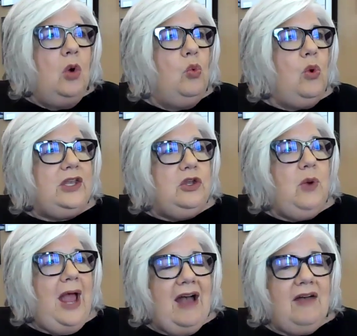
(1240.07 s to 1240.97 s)
when
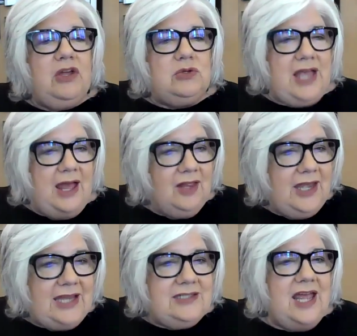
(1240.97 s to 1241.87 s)
you have those
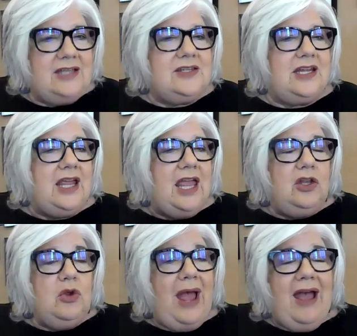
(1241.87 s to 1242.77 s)
LNA testing
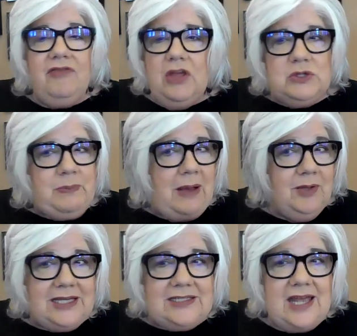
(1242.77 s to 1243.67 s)
and you have those
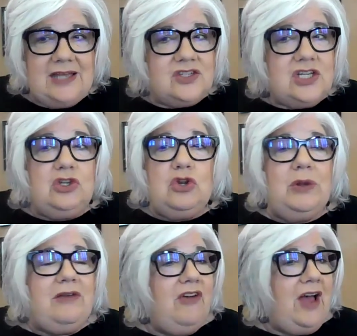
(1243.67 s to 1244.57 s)
public tests and
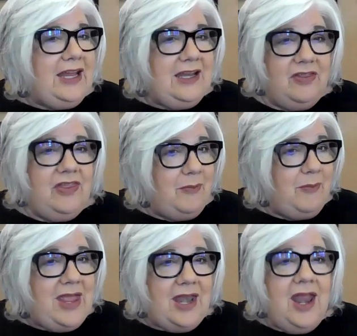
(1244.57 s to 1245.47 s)
you invite
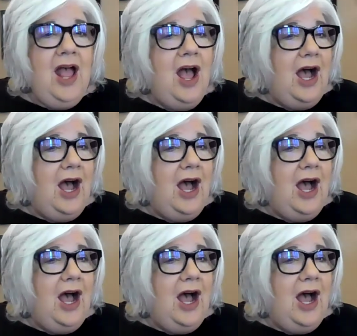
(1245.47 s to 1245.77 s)
them in,